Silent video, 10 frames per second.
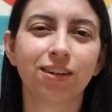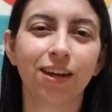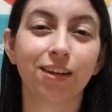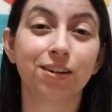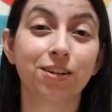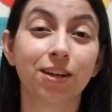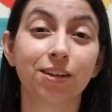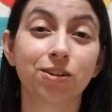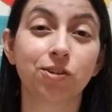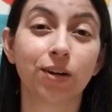And he does
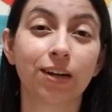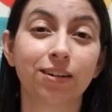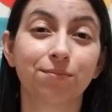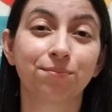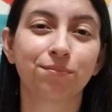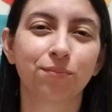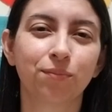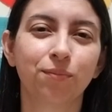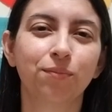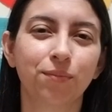like to shred.
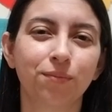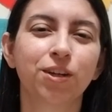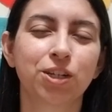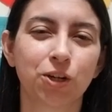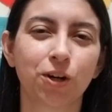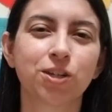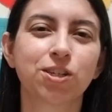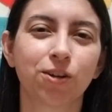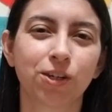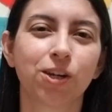
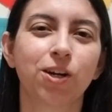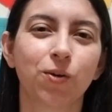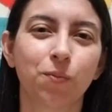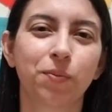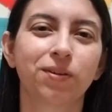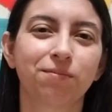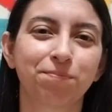Guitars are dope.